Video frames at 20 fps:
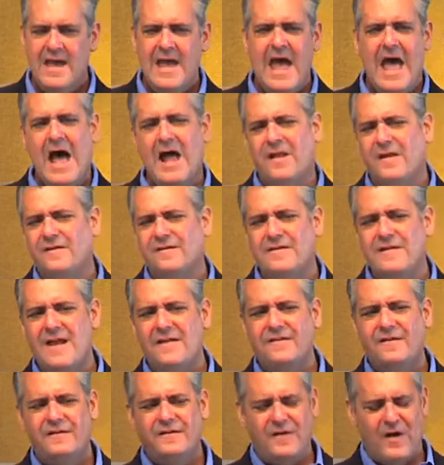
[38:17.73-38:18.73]
Hell is
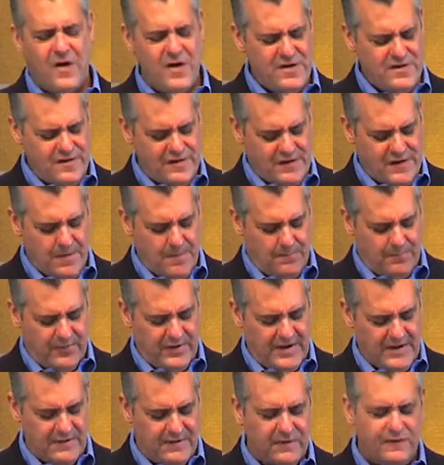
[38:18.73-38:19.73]
necessary to
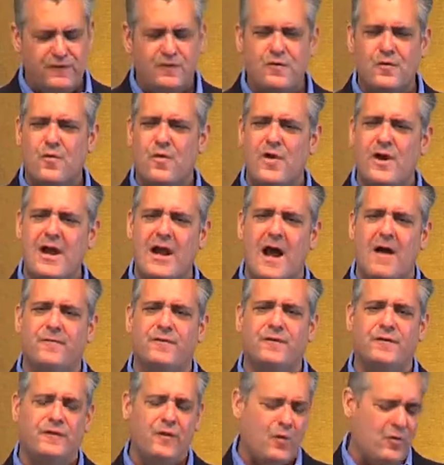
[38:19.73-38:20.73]
complete the story of
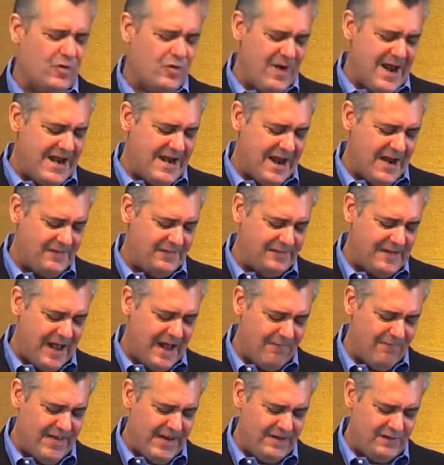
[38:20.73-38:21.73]
so great a
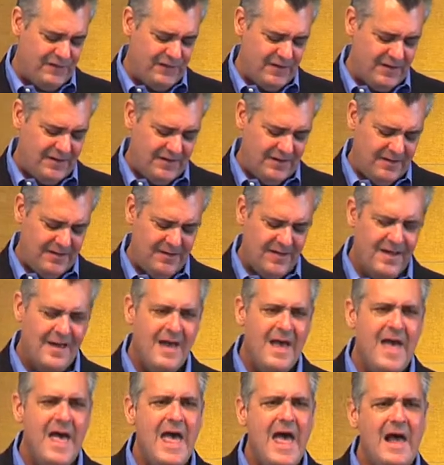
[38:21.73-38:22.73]
salvation.
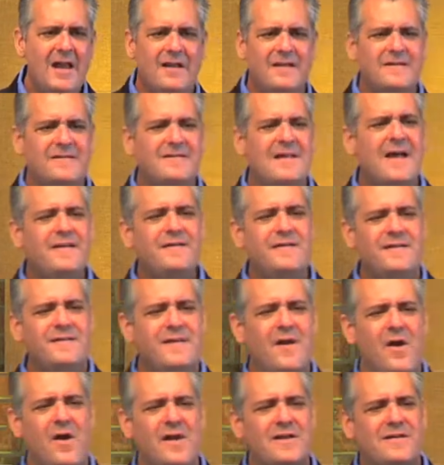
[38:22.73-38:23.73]
Hell is
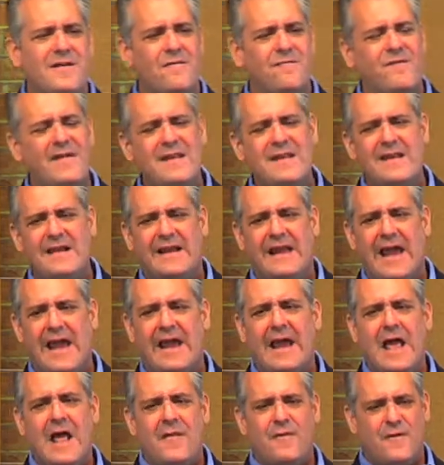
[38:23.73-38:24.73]
necessary to
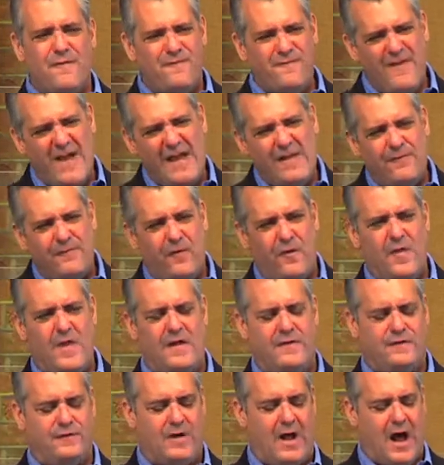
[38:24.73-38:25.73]
vindicate the
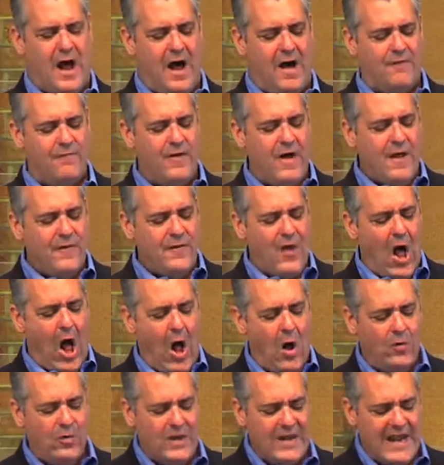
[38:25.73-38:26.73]
faithfulness of the
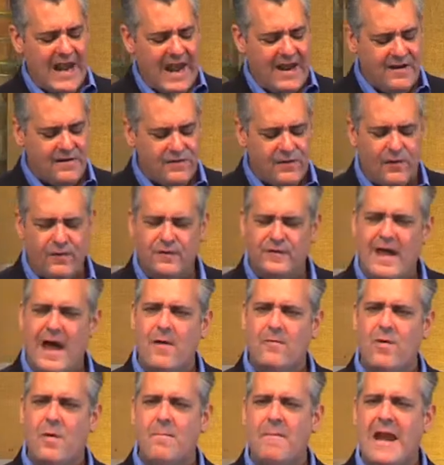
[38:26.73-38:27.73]
holy angels
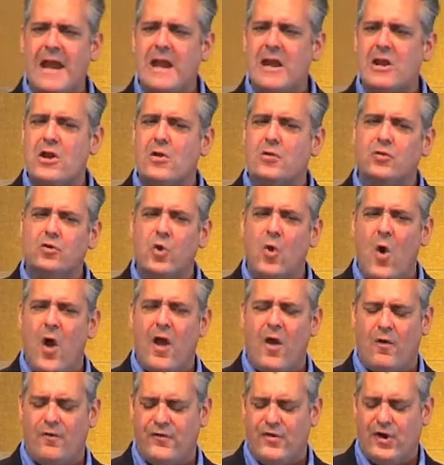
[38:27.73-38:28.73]
that remained
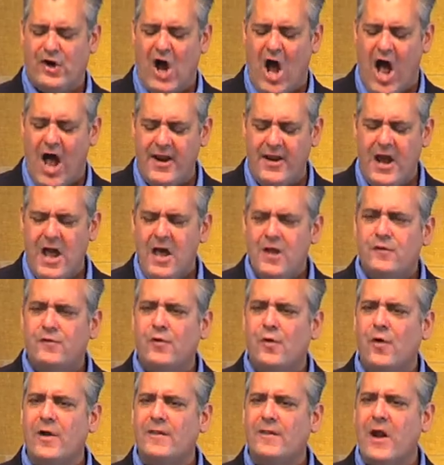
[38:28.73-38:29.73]
loyal to God
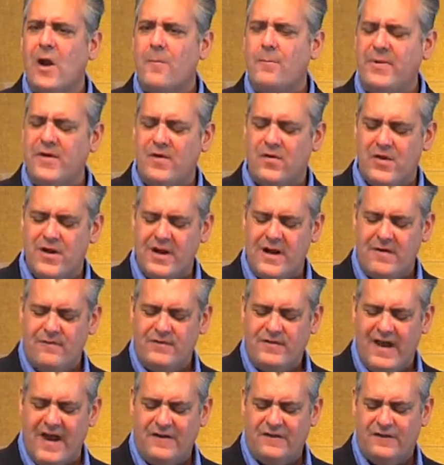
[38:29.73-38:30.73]
during their period of
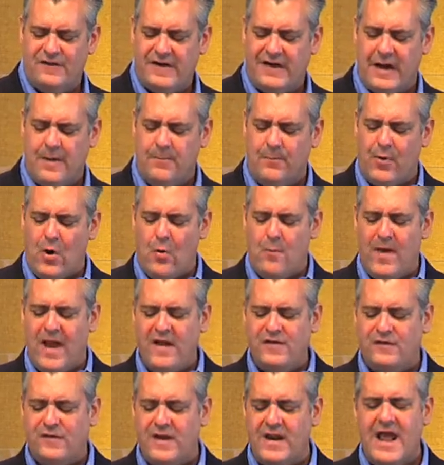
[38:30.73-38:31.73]
testing and
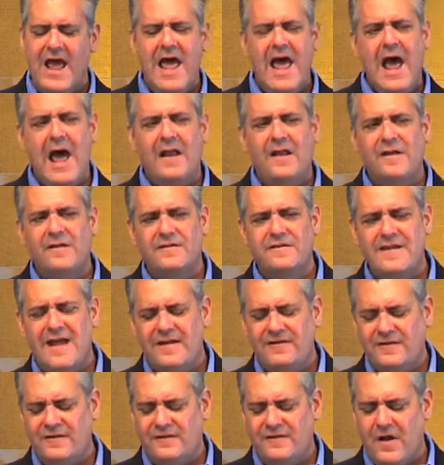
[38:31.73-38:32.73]
probation. Hell is
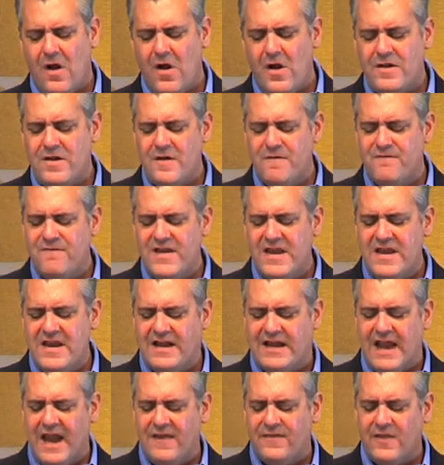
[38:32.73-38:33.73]
necessary to
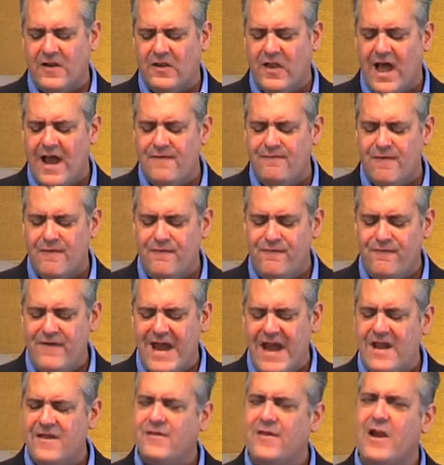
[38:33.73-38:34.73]
vindicate the life of
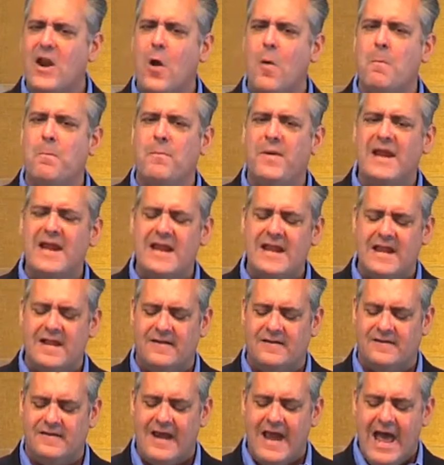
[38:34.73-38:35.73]
faith and
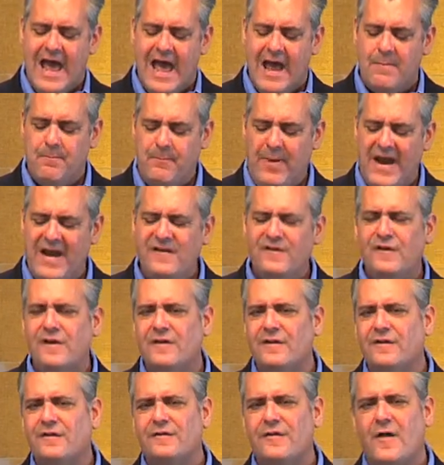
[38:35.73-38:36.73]
obedience and
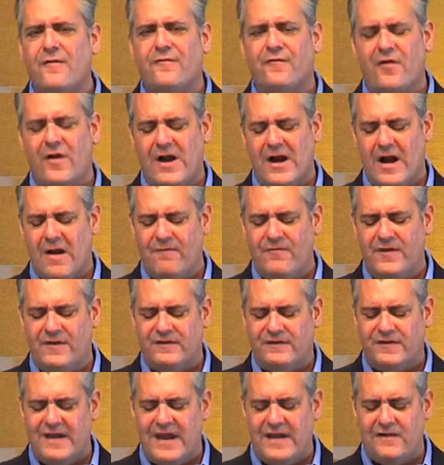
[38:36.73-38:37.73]
patient suffering of the
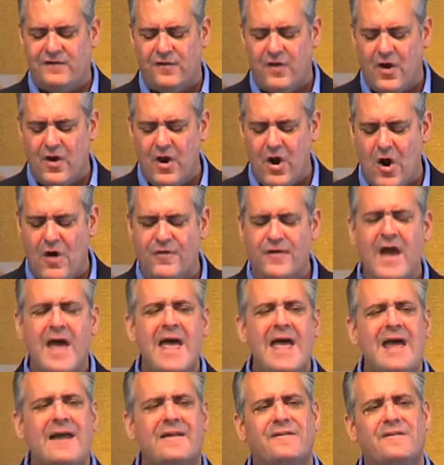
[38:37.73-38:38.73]
saints on earth.
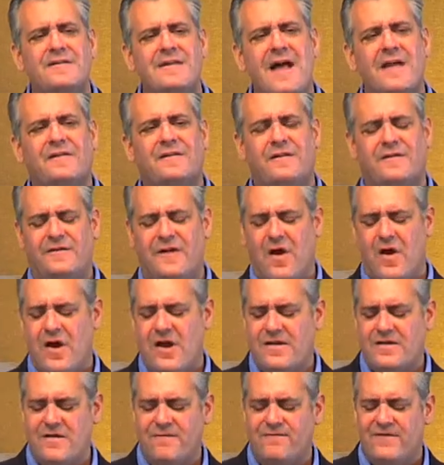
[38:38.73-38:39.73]
It's
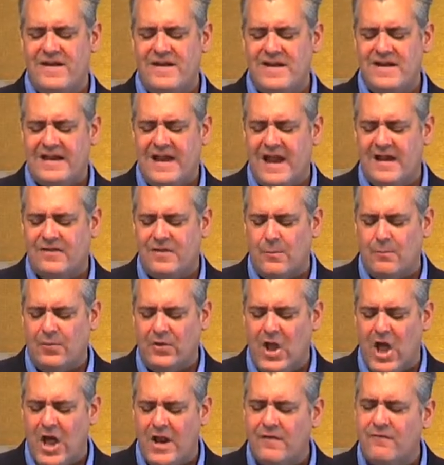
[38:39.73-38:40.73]
necessary to vindicate the
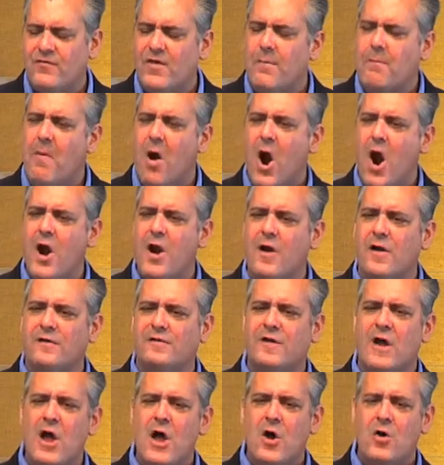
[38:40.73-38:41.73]
blood of the
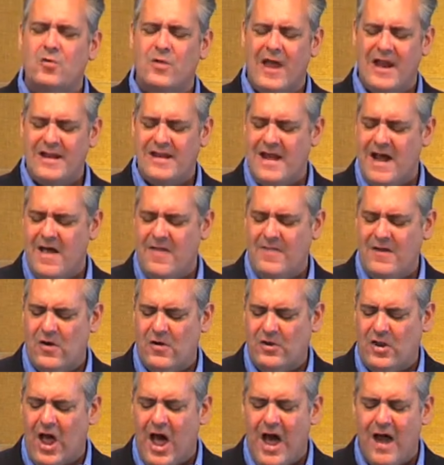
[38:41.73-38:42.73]
martyrs who laid down their
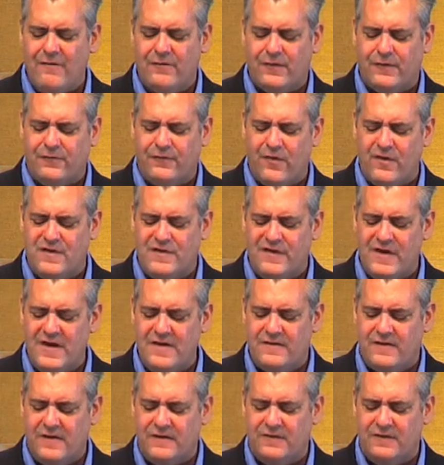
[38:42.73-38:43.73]
lives for
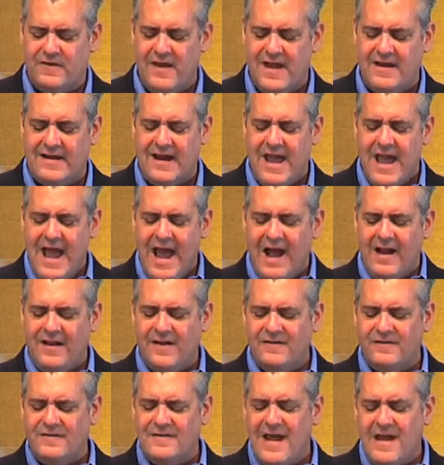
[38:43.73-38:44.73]
Jesus' sake. Hell
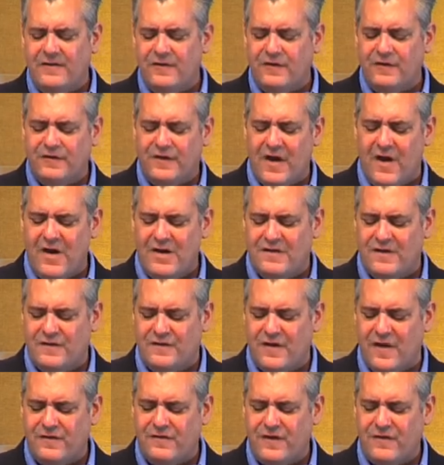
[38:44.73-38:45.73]
is necessary to
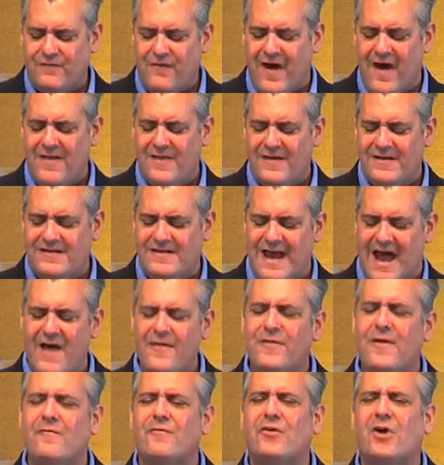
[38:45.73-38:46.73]
justify the
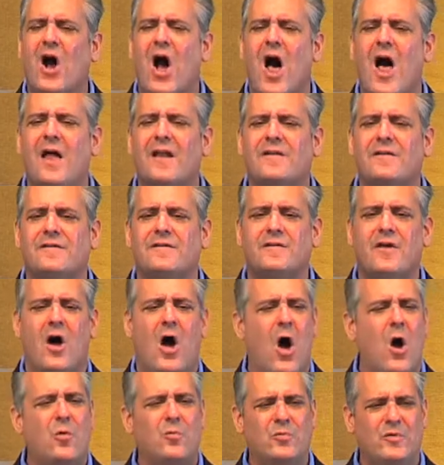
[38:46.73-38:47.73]
death of God's
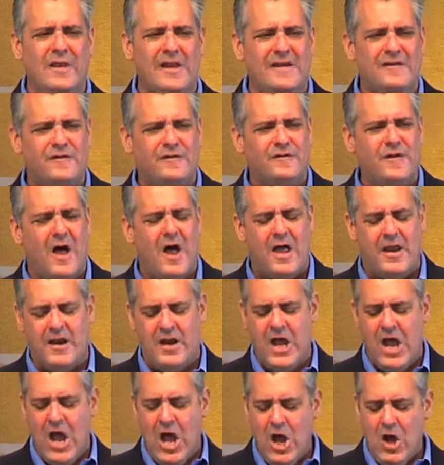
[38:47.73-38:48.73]
only Son
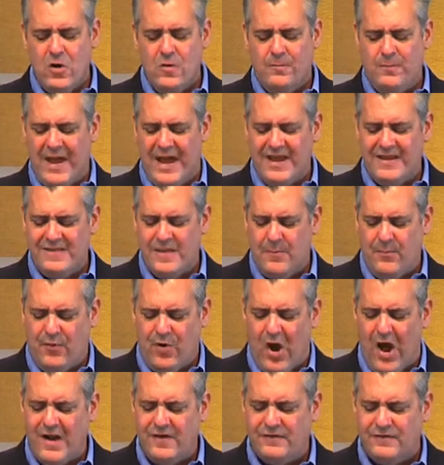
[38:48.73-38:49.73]
who paid the
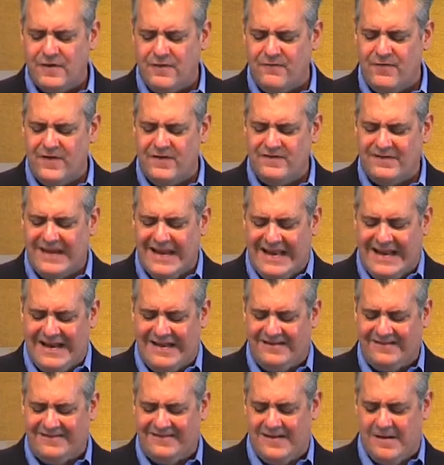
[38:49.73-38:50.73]
price of his
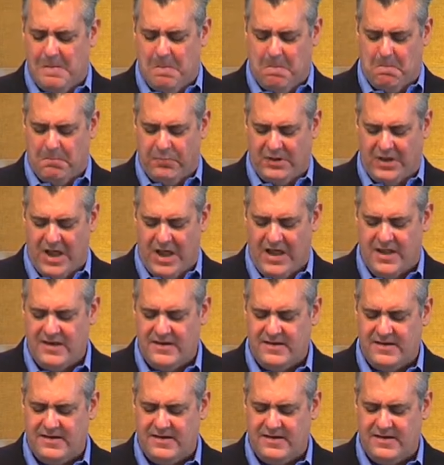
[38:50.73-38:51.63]
innocent blood.